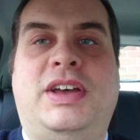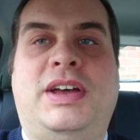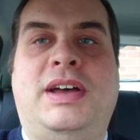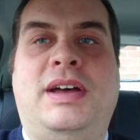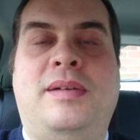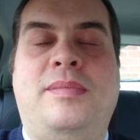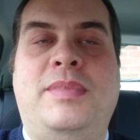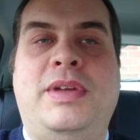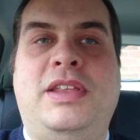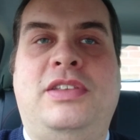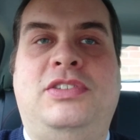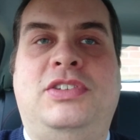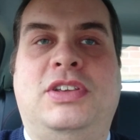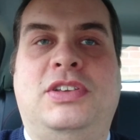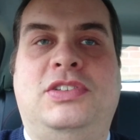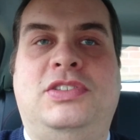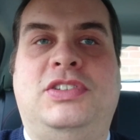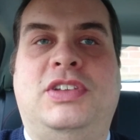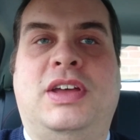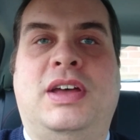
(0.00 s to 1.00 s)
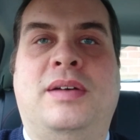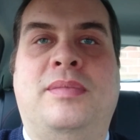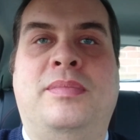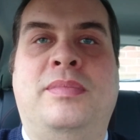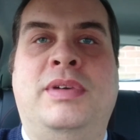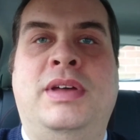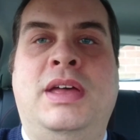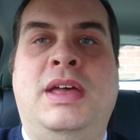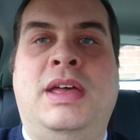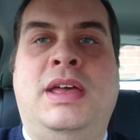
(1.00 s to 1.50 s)
It's just
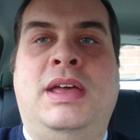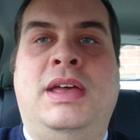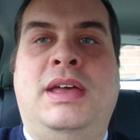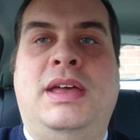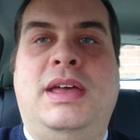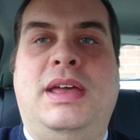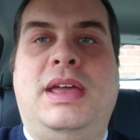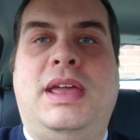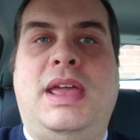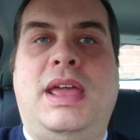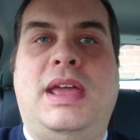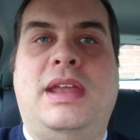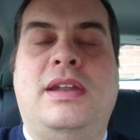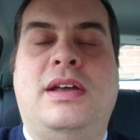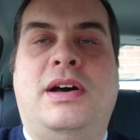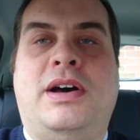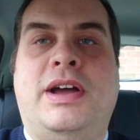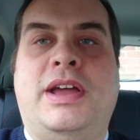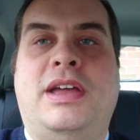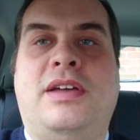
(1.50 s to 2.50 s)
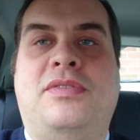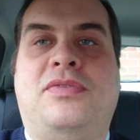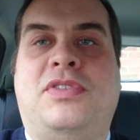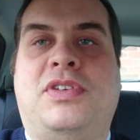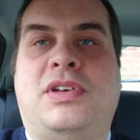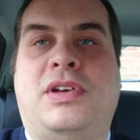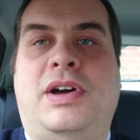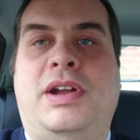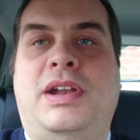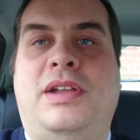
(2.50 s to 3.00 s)
he and I
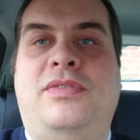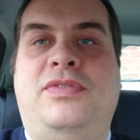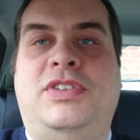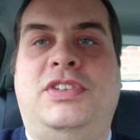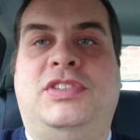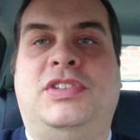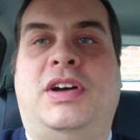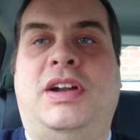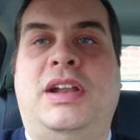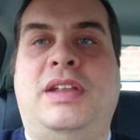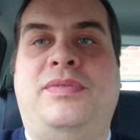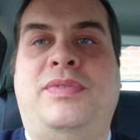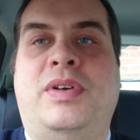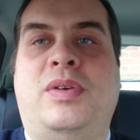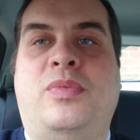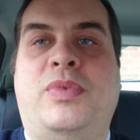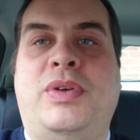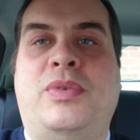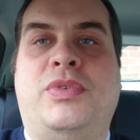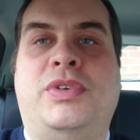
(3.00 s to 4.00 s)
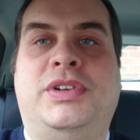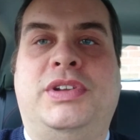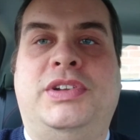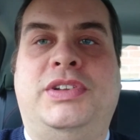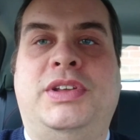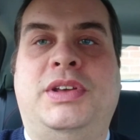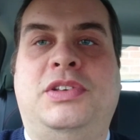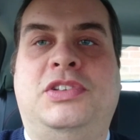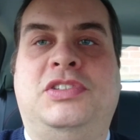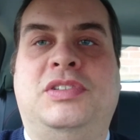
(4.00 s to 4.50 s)
have kind of decided that we want to
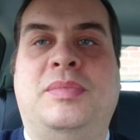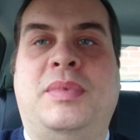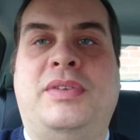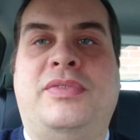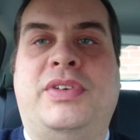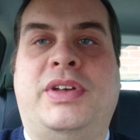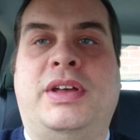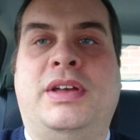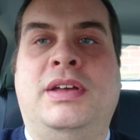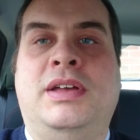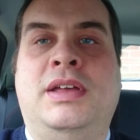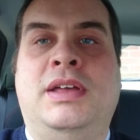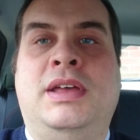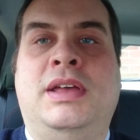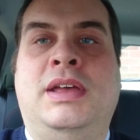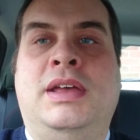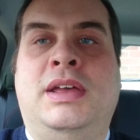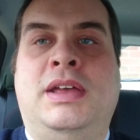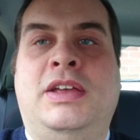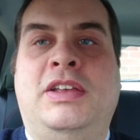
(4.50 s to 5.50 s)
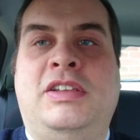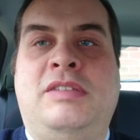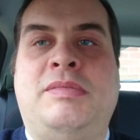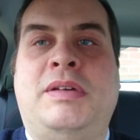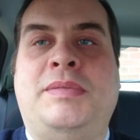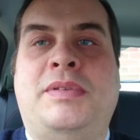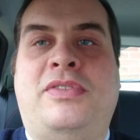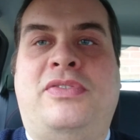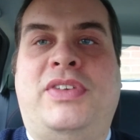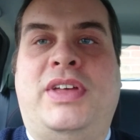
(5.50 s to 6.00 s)
do some other
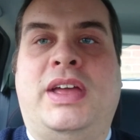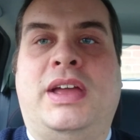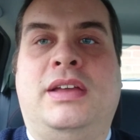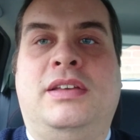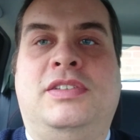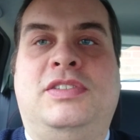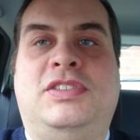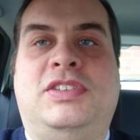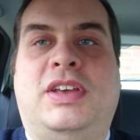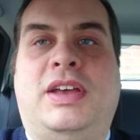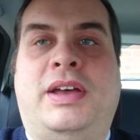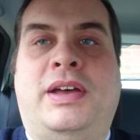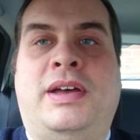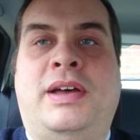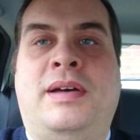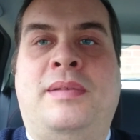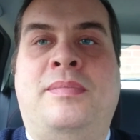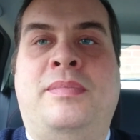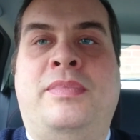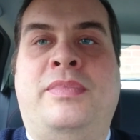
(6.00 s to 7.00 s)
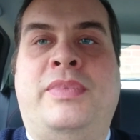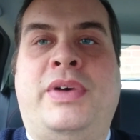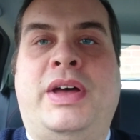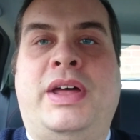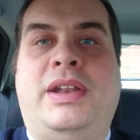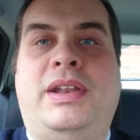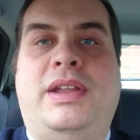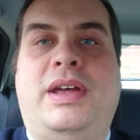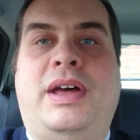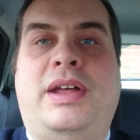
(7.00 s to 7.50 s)
things.
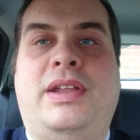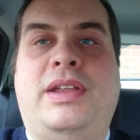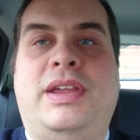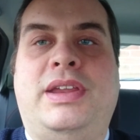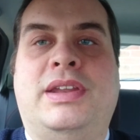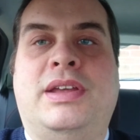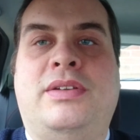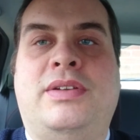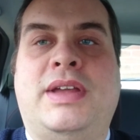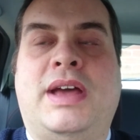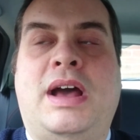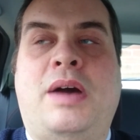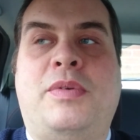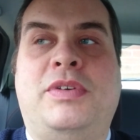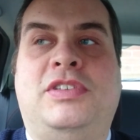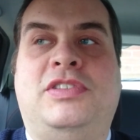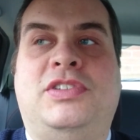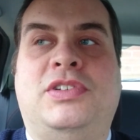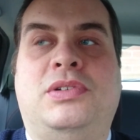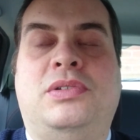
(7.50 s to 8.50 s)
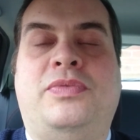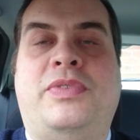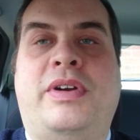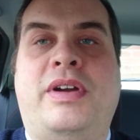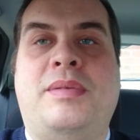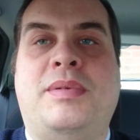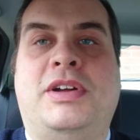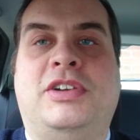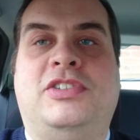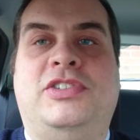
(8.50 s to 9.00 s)
Now we still
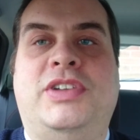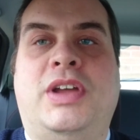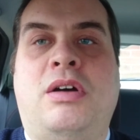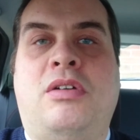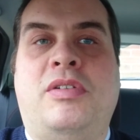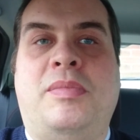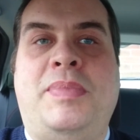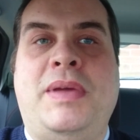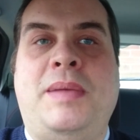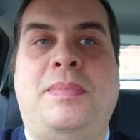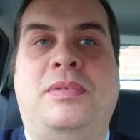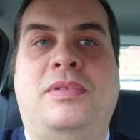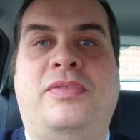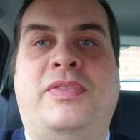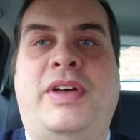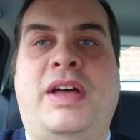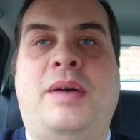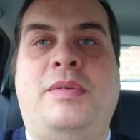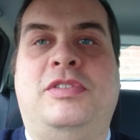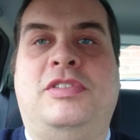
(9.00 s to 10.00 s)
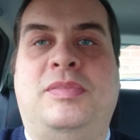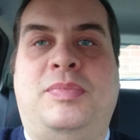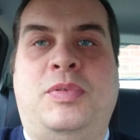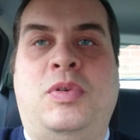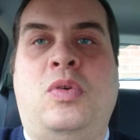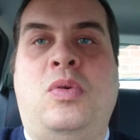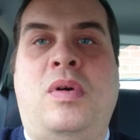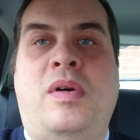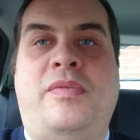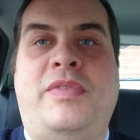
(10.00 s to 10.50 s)
very much know all the people there. We
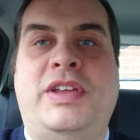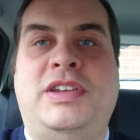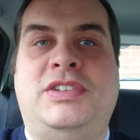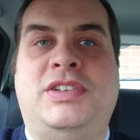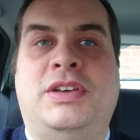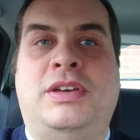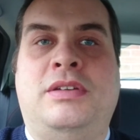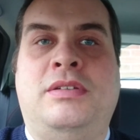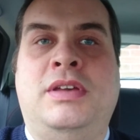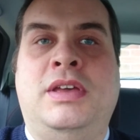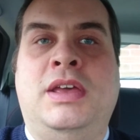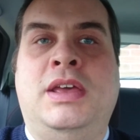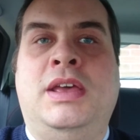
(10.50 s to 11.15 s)
support what they do.